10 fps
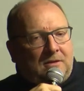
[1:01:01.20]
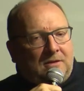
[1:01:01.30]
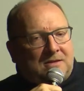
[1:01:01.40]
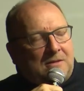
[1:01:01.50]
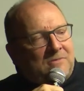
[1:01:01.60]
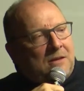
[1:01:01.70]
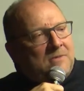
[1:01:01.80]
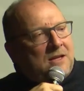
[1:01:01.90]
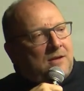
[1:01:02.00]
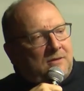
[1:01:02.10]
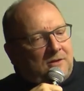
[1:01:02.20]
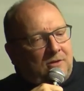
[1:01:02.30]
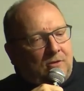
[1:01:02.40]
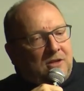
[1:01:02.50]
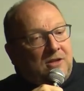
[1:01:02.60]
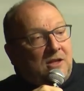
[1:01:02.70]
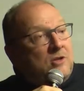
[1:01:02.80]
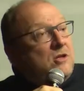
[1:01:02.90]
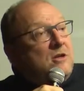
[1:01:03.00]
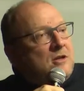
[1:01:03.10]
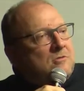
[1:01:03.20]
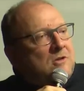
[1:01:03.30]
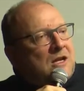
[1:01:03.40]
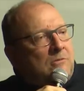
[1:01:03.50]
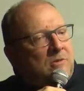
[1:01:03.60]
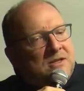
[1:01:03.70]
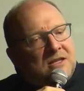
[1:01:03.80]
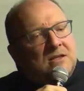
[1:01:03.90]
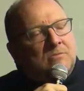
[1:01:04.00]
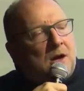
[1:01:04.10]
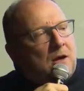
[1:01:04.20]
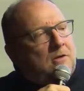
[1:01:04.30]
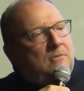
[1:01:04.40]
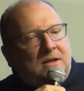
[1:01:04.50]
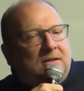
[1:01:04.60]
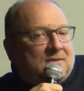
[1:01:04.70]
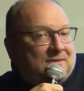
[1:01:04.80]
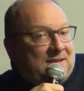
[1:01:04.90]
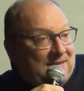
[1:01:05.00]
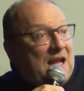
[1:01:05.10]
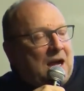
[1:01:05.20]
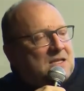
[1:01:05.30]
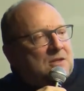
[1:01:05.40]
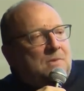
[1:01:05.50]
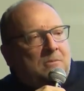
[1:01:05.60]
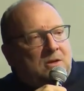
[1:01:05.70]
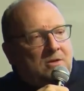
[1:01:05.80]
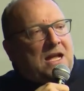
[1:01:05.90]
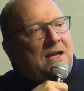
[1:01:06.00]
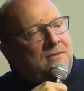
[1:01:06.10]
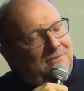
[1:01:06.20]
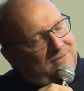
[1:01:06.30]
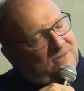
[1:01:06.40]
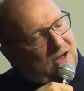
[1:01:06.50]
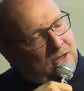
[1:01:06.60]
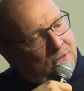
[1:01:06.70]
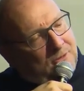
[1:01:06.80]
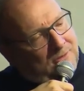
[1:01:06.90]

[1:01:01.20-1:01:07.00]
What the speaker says: sometimes you know, when the engineers would come to me and say, "Mark," and they ask me, because I try to